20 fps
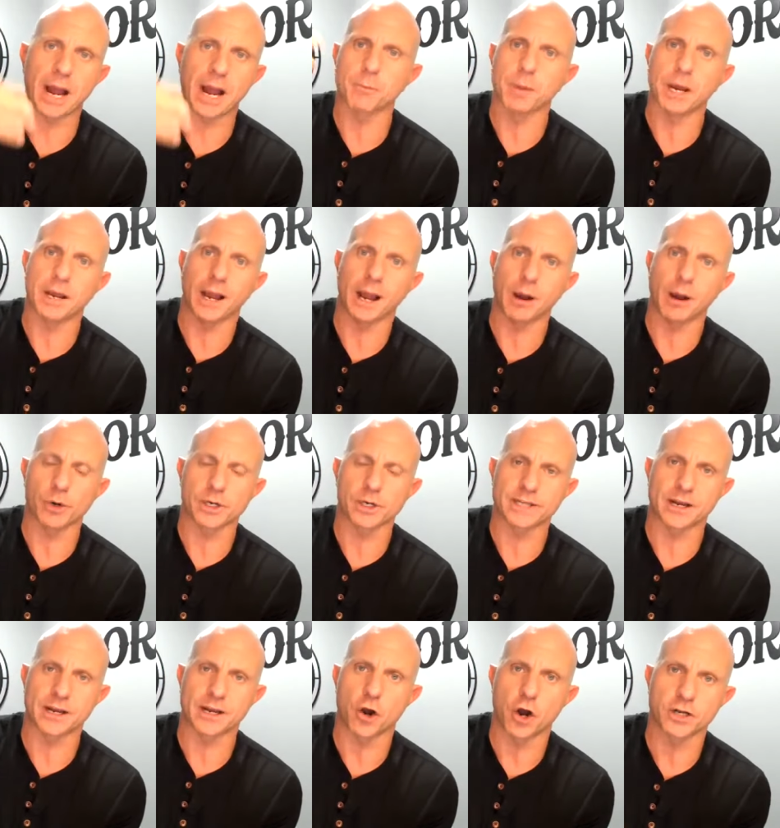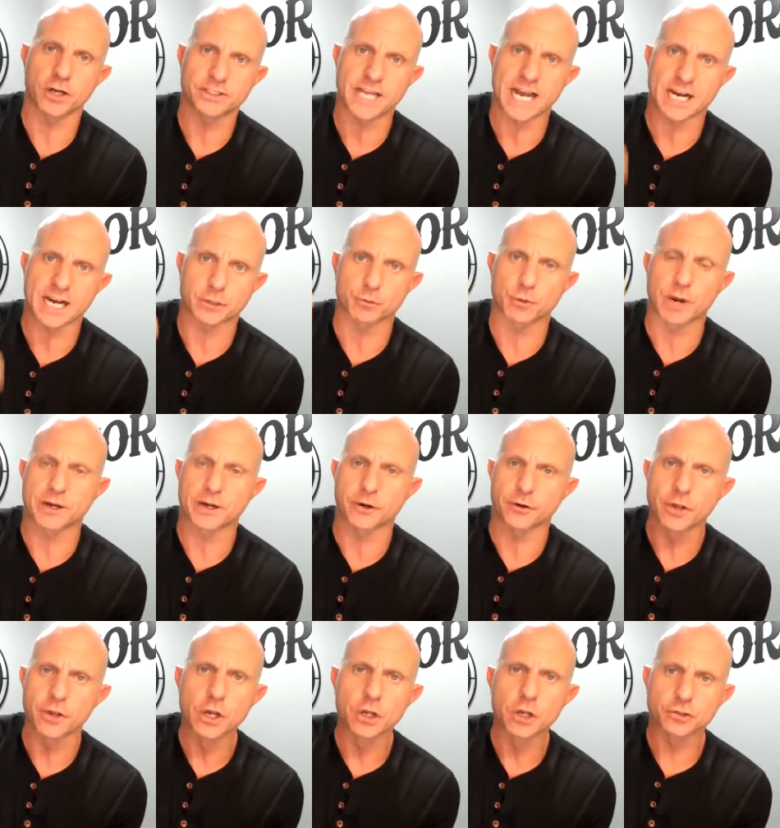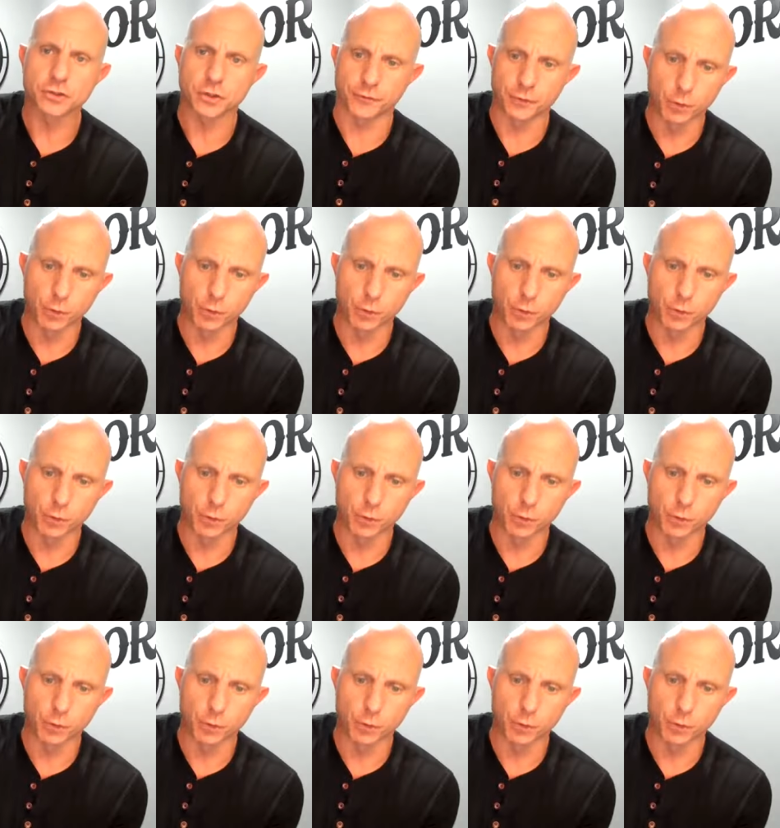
how my how I work that contact record. So